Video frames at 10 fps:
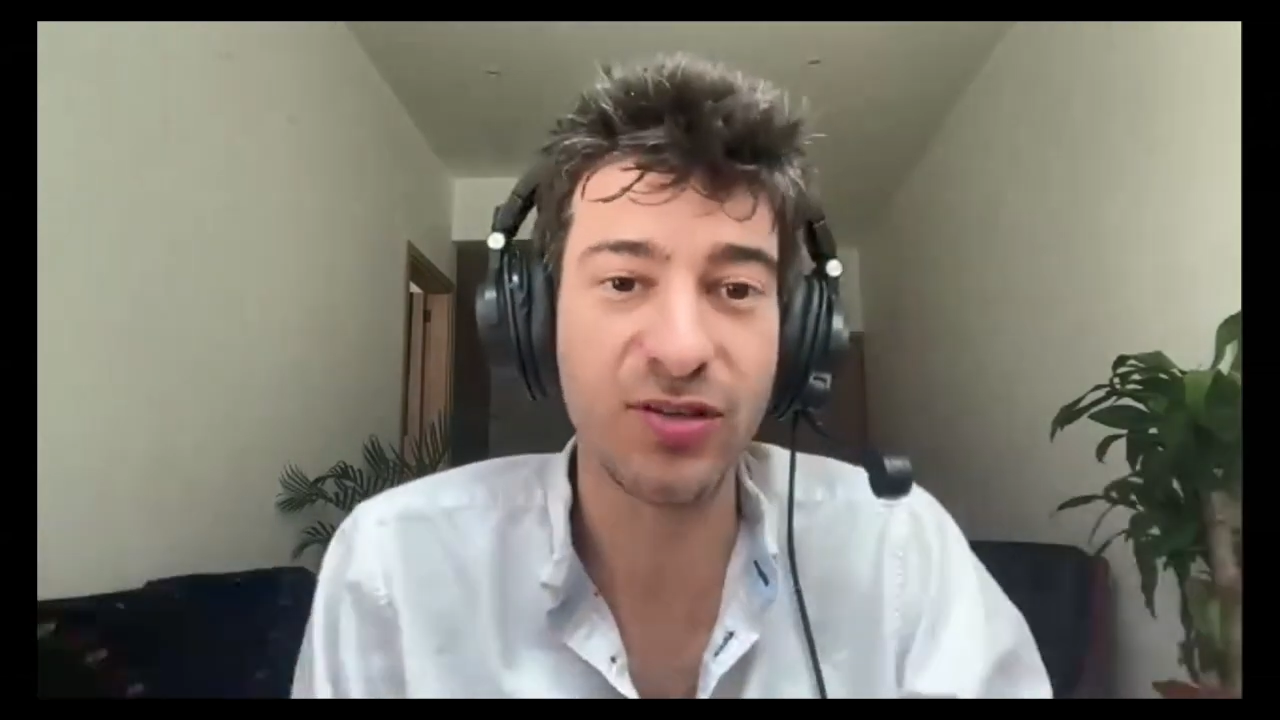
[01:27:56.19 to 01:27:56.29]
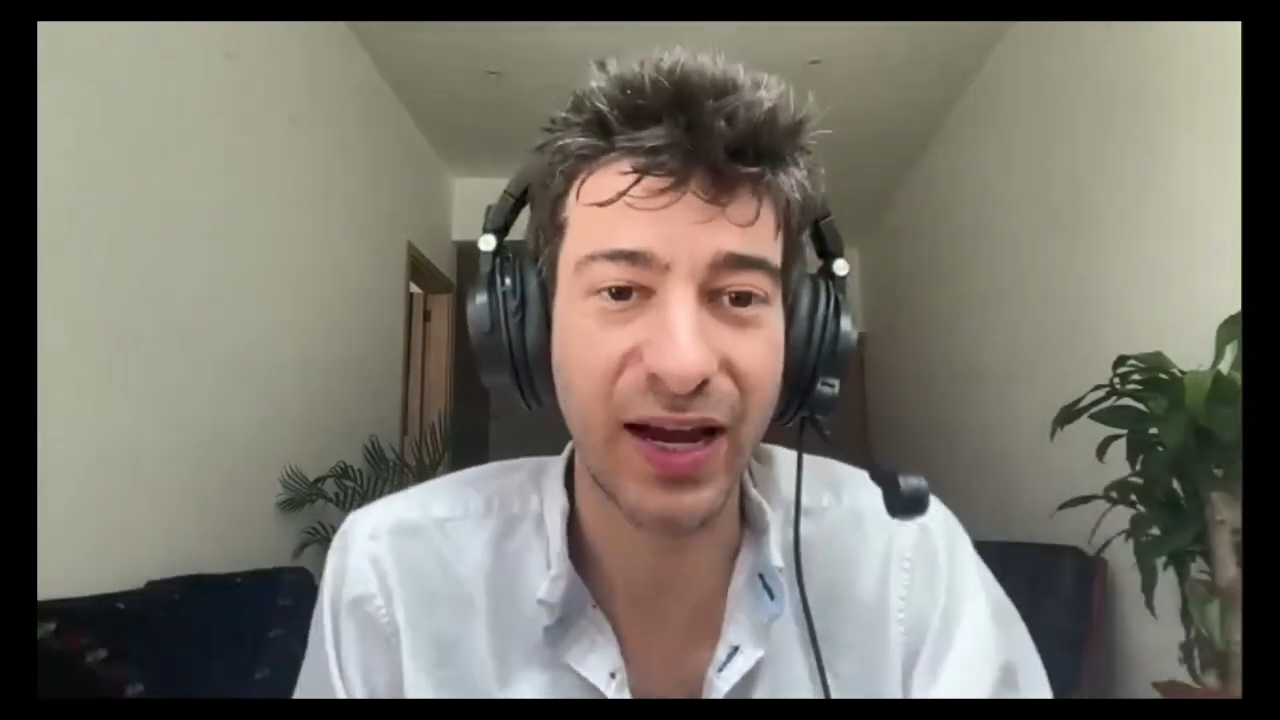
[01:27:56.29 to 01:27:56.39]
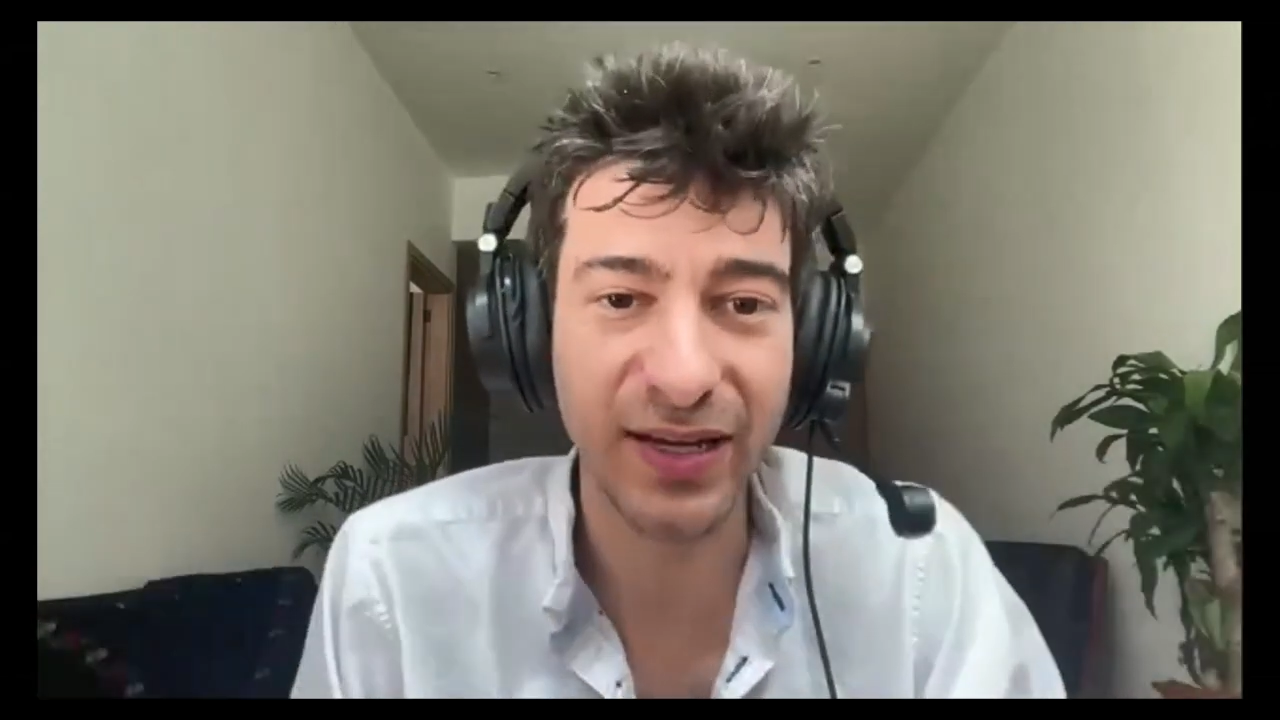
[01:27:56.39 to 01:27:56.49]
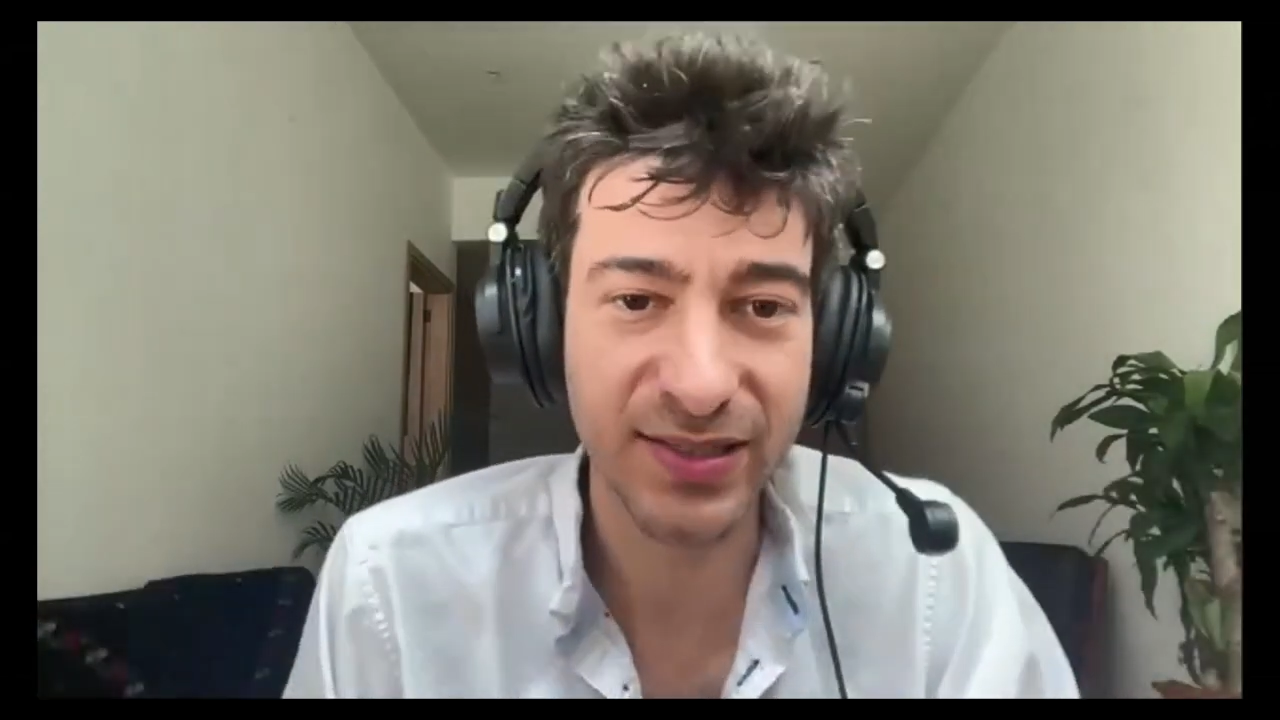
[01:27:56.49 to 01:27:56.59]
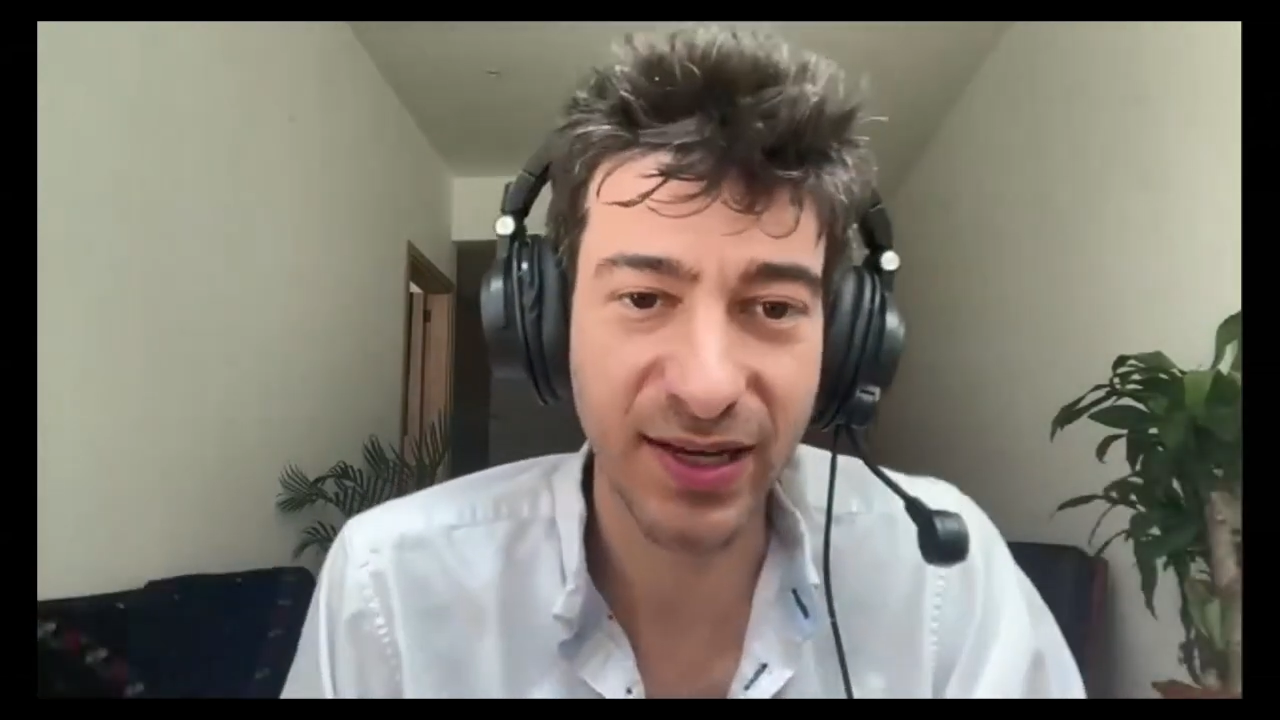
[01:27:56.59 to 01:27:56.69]

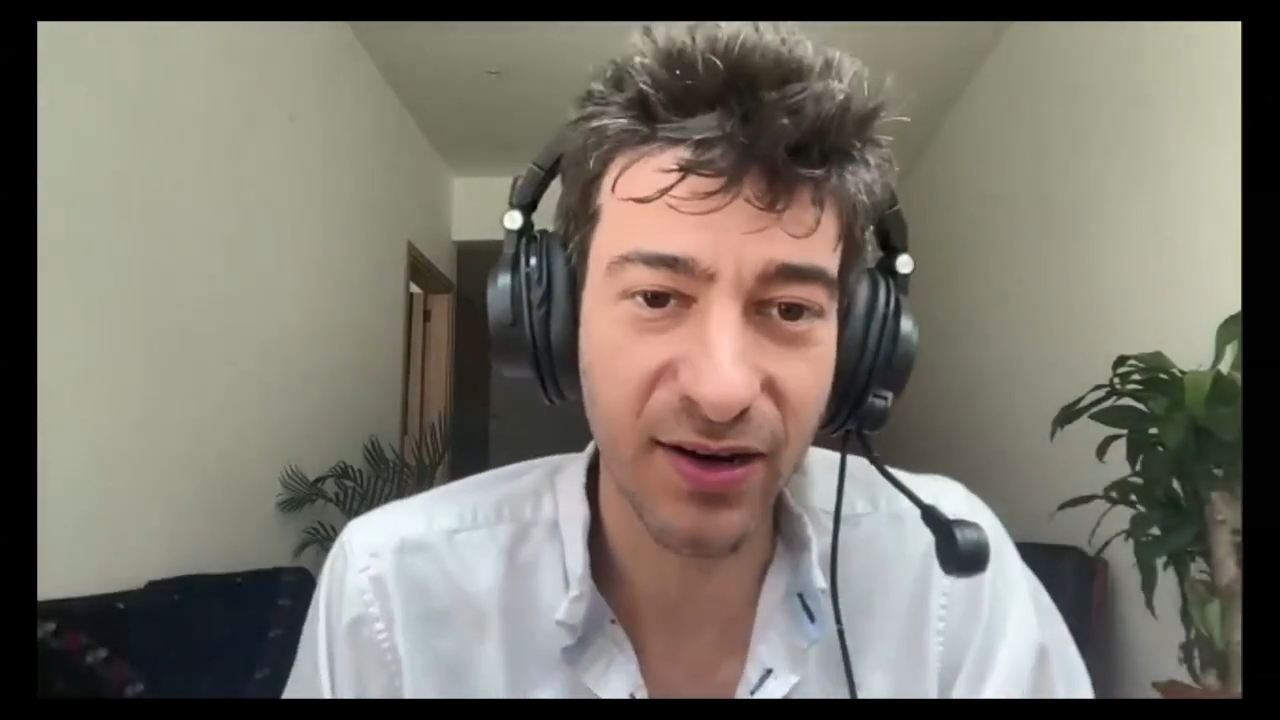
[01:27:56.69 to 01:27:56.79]
Zionist